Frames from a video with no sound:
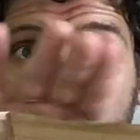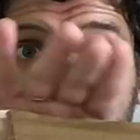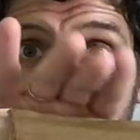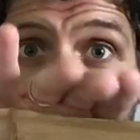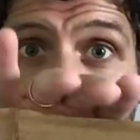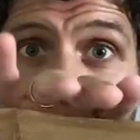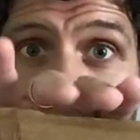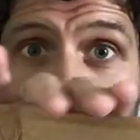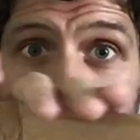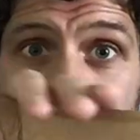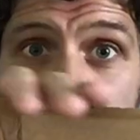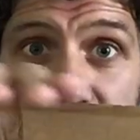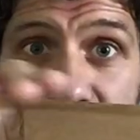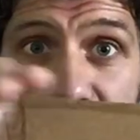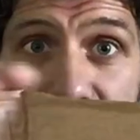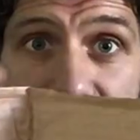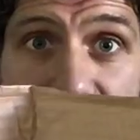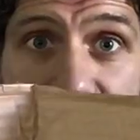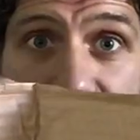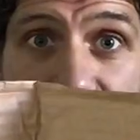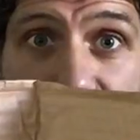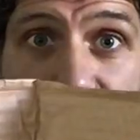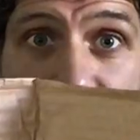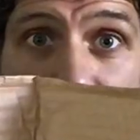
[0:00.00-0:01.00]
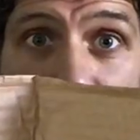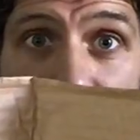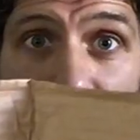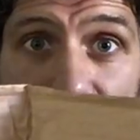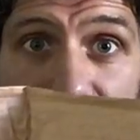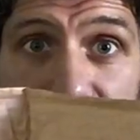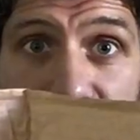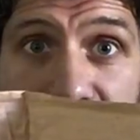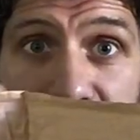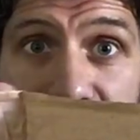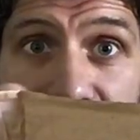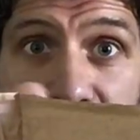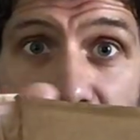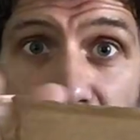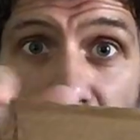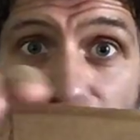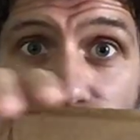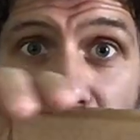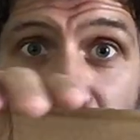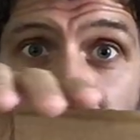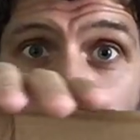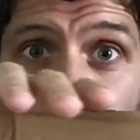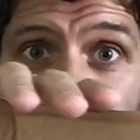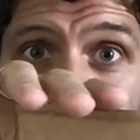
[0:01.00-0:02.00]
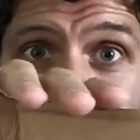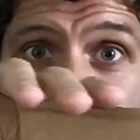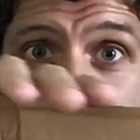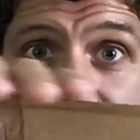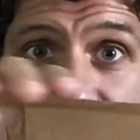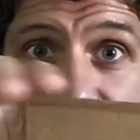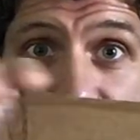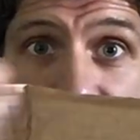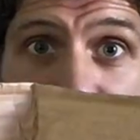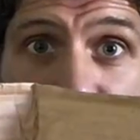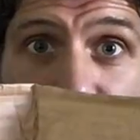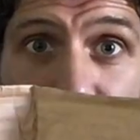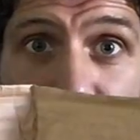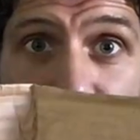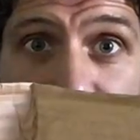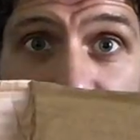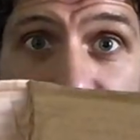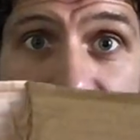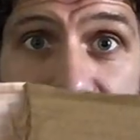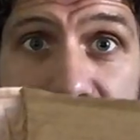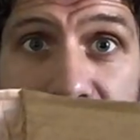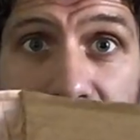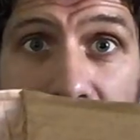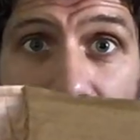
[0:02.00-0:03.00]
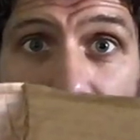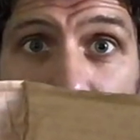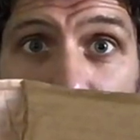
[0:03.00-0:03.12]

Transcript: will use this part folded to build our